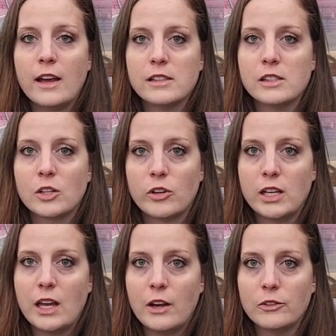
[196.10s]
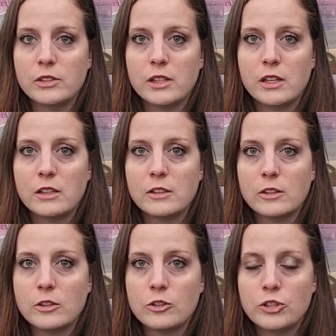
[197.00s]
As the greenhouse
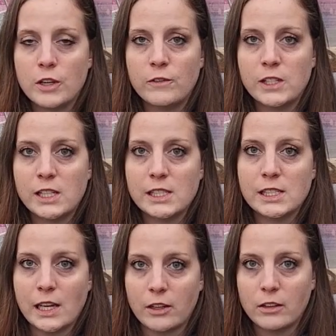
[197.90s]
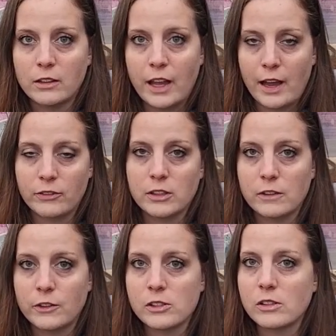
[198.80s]
shifted and settled after the
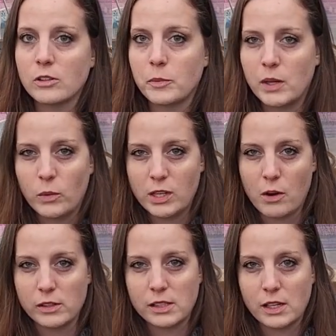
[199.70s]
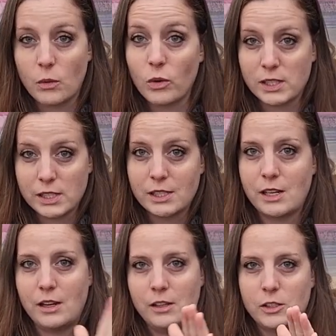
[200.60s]
first little bit, we noticed that it wasn't
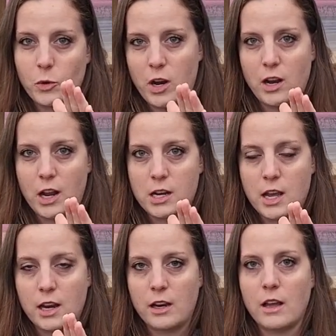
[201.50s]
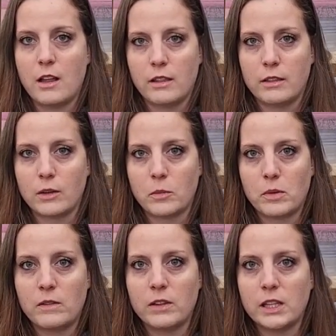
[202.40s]
standing square. It kind of had a little bit
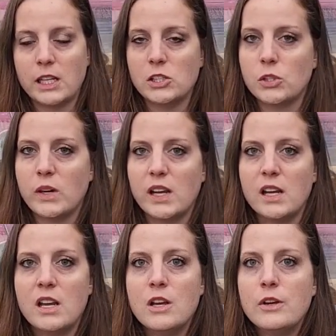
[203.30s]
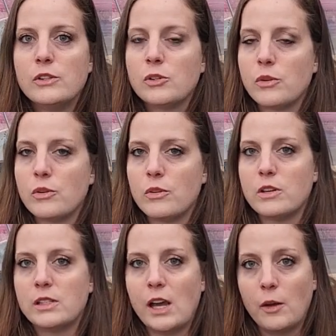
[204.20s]
of a lean to it. So in order
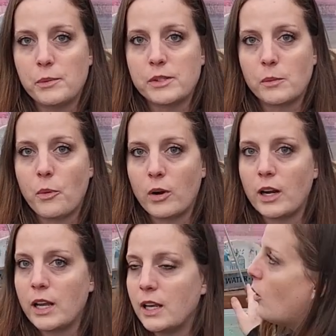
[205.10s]
to help support it